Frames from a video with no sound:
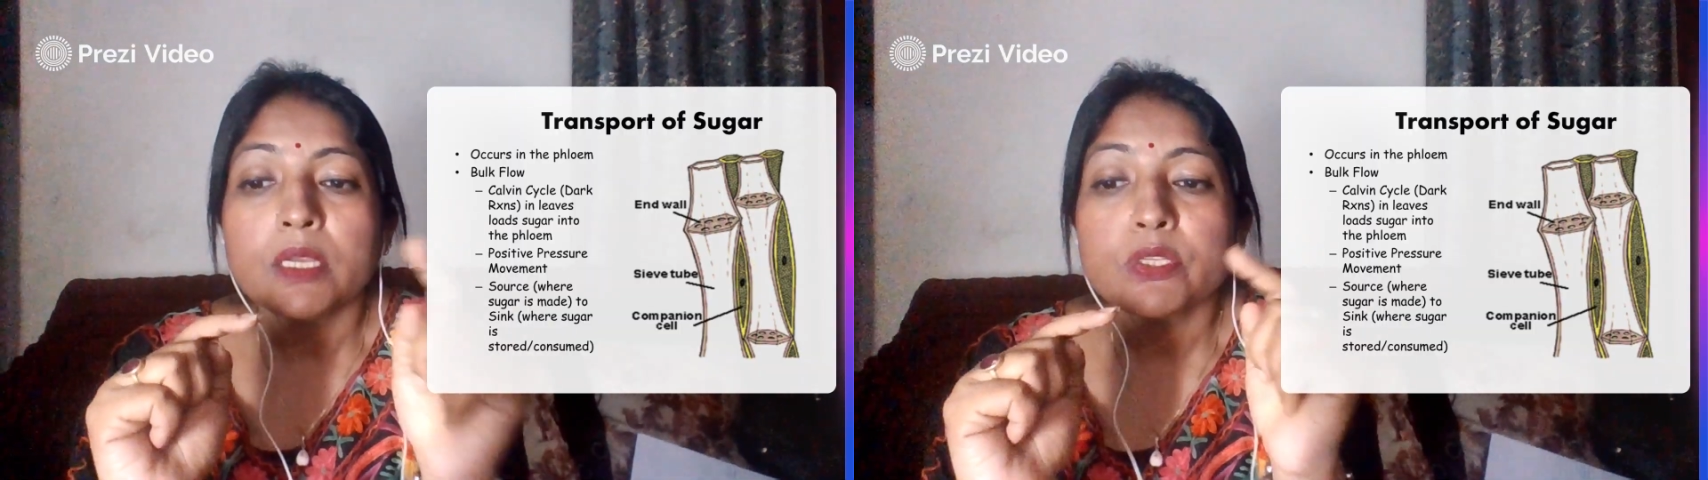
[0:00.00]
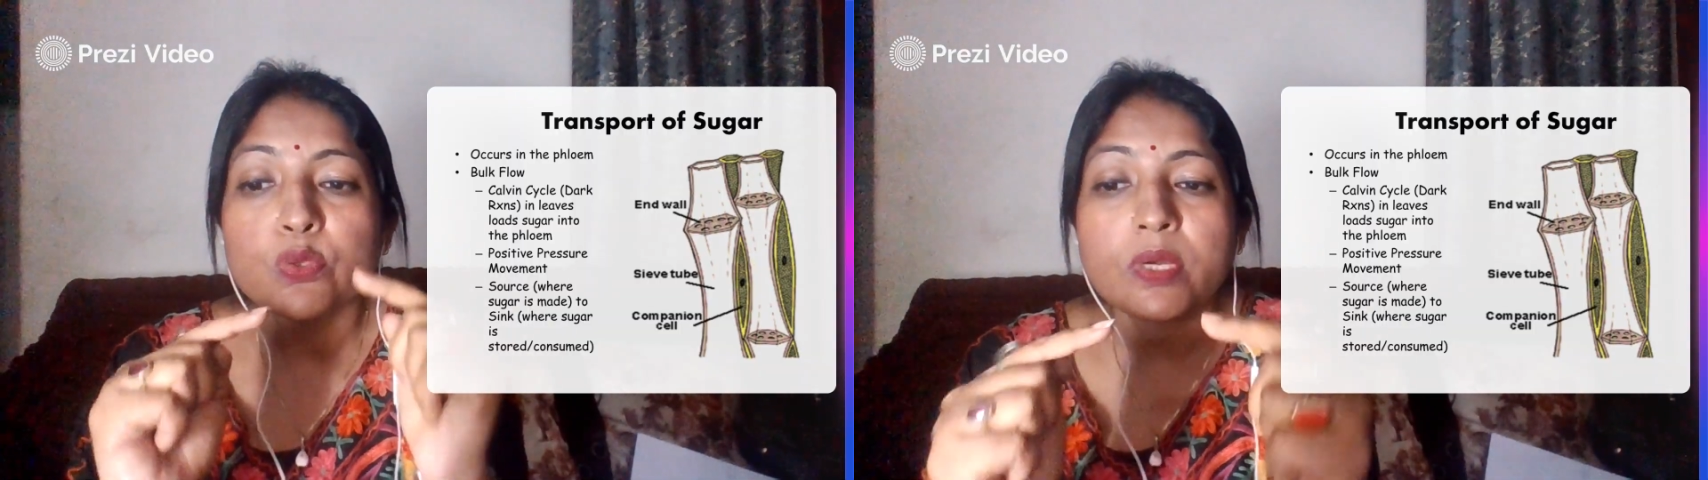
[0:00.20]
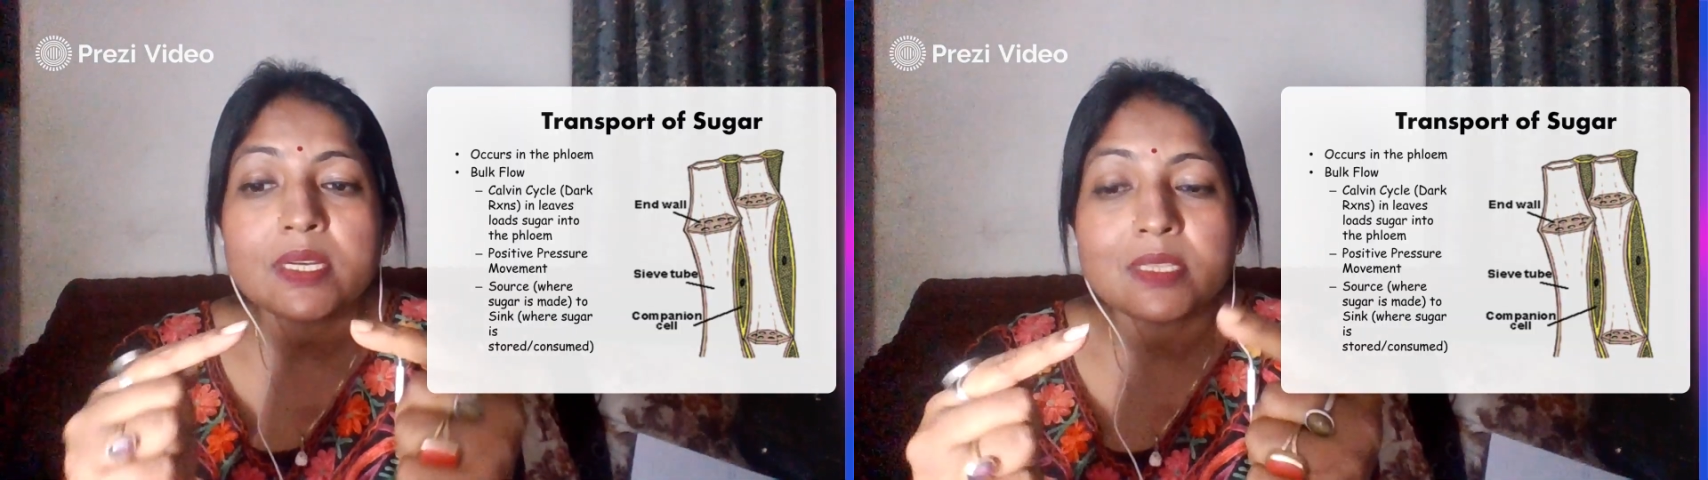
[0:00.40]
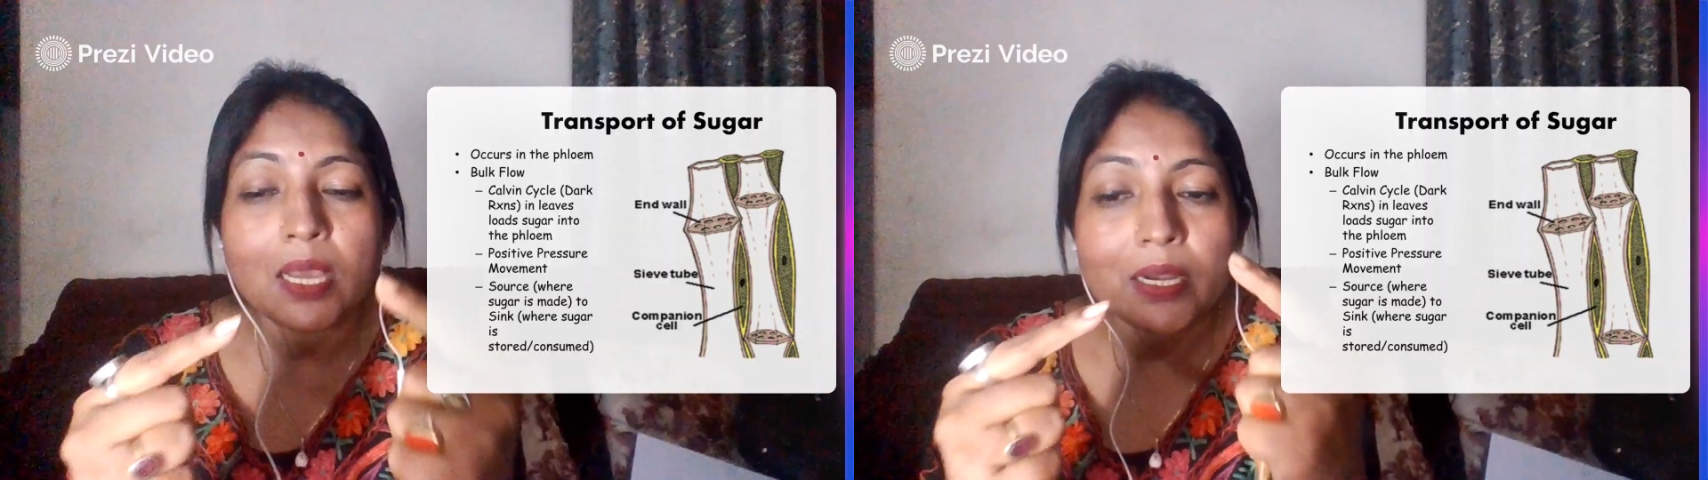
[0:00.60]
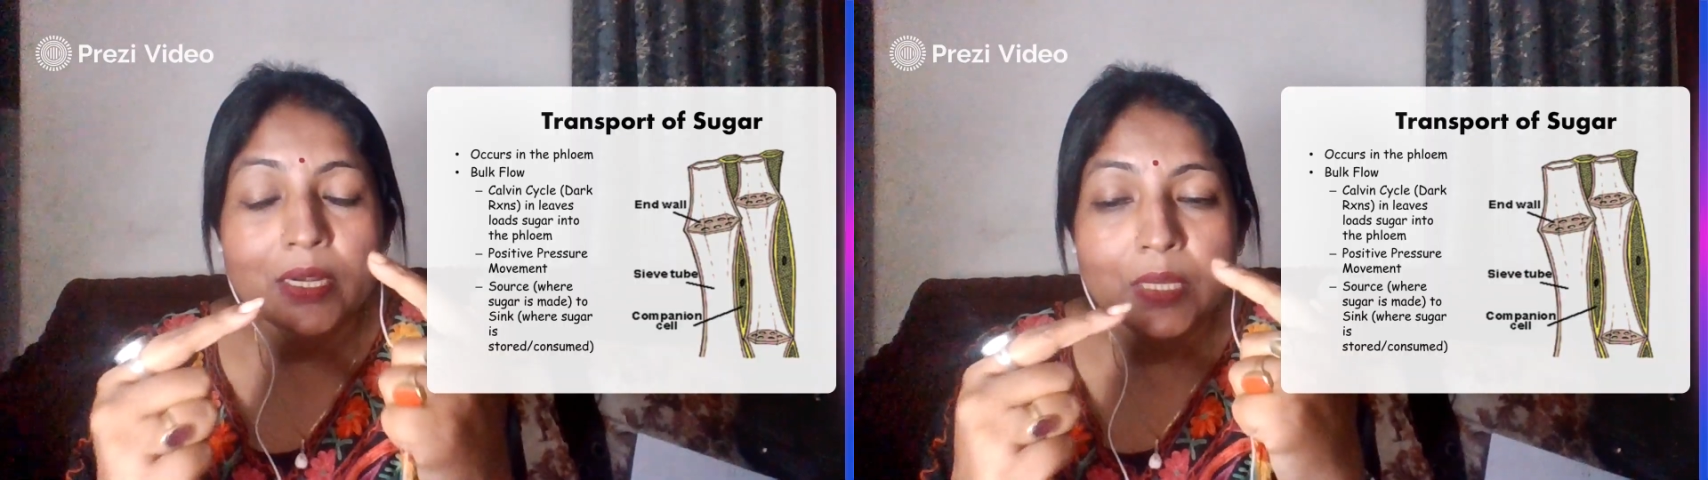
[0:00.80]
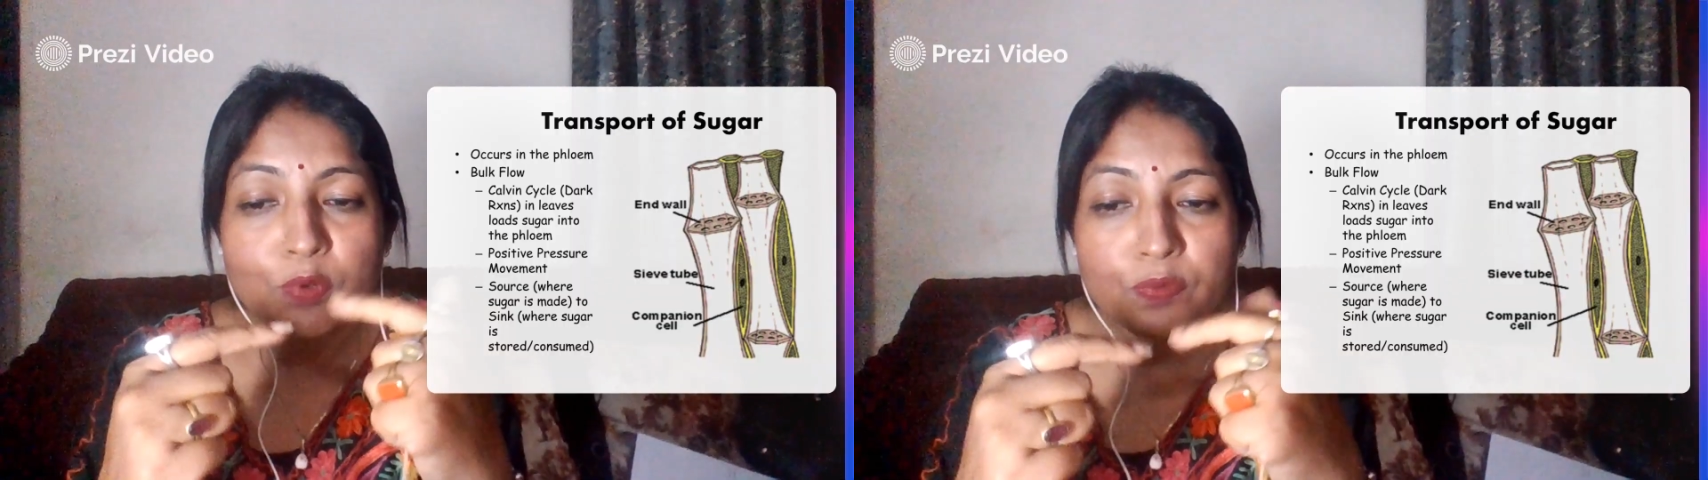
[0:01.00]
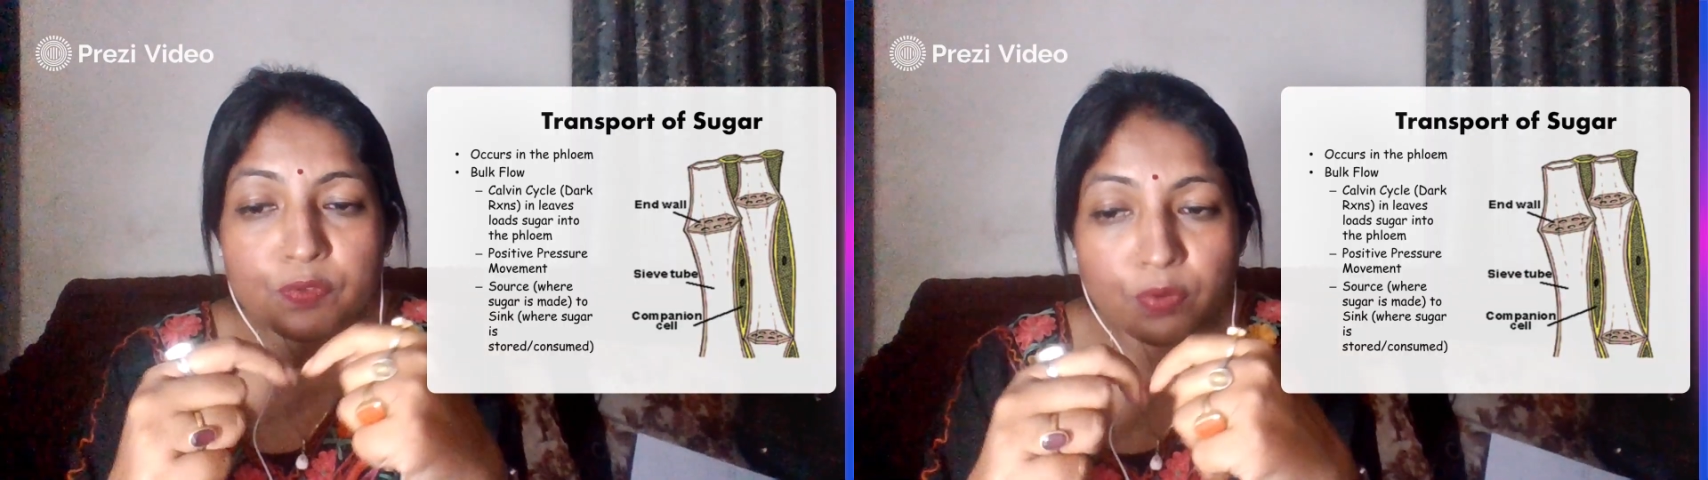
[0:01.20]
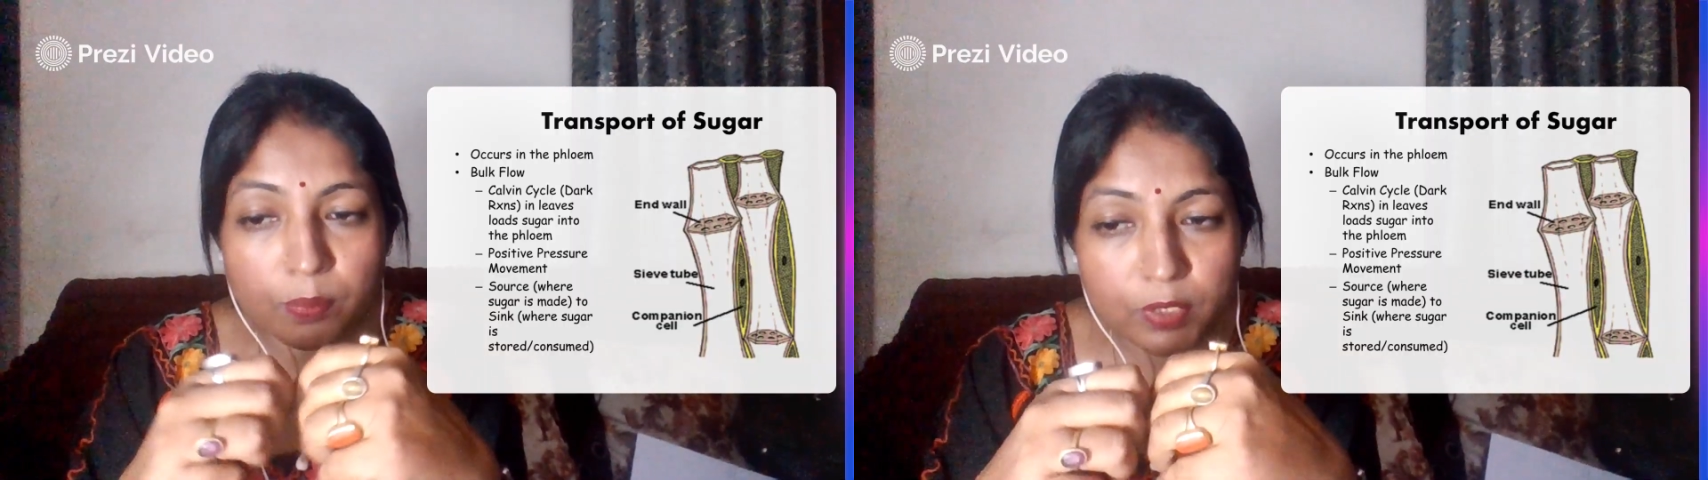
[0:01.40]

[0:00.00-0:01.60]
Sugars are removed from